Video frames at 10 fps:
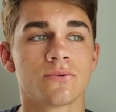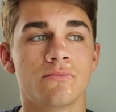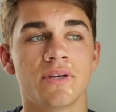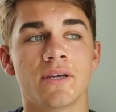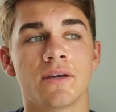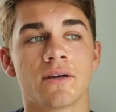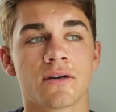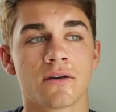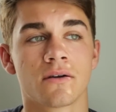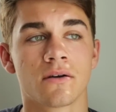would be
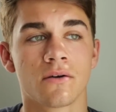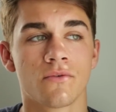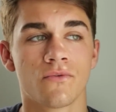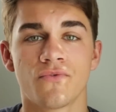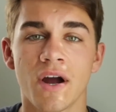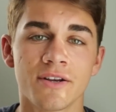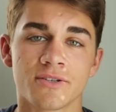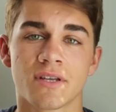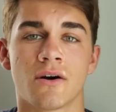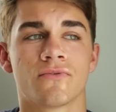find
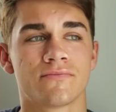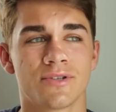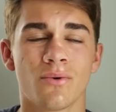yourself.